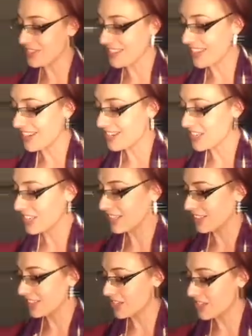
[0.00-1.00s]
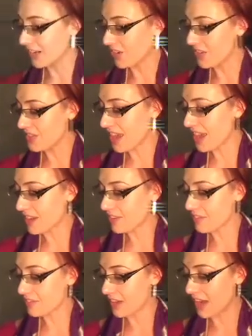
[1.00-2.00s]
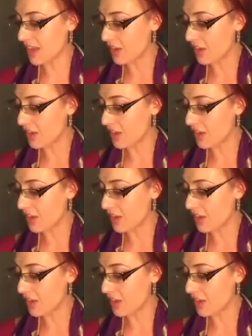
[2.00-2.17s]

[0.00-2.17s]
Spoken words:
the energy clearing check on that. Fire,